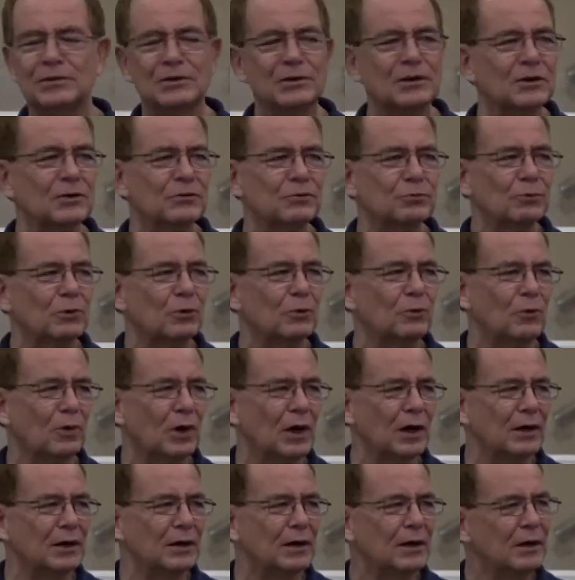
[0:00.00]
this will
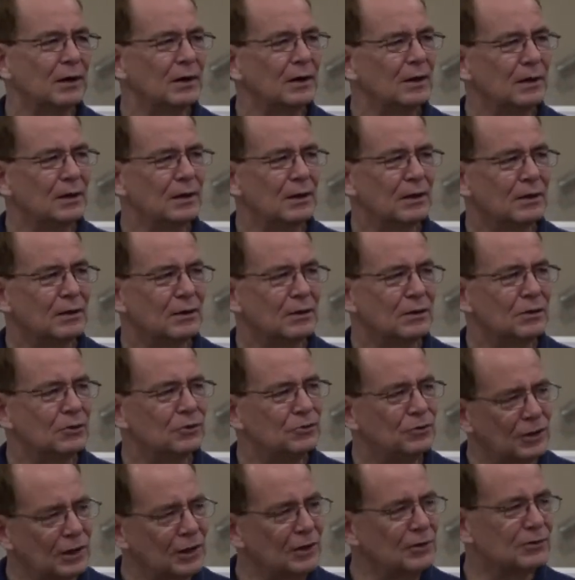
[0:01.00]
want
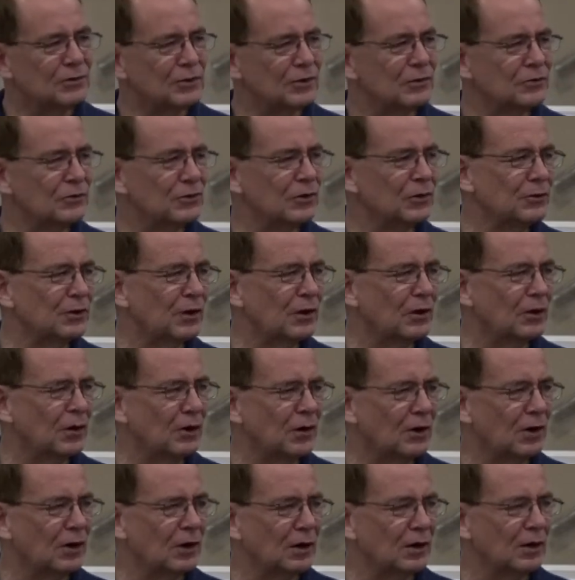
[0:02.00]
Jesus in their
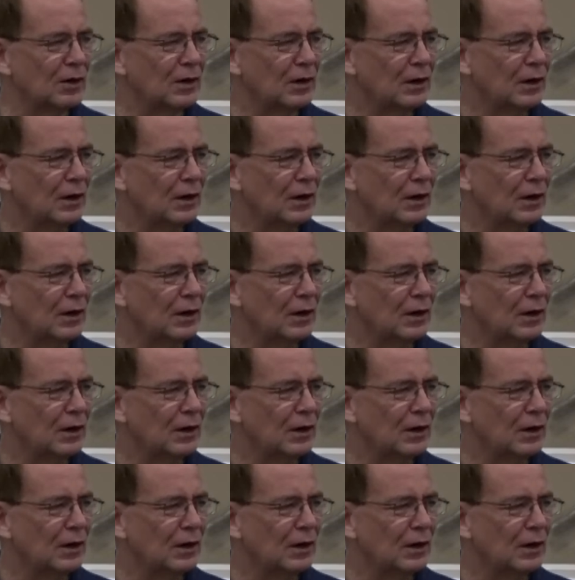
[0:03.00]
heart.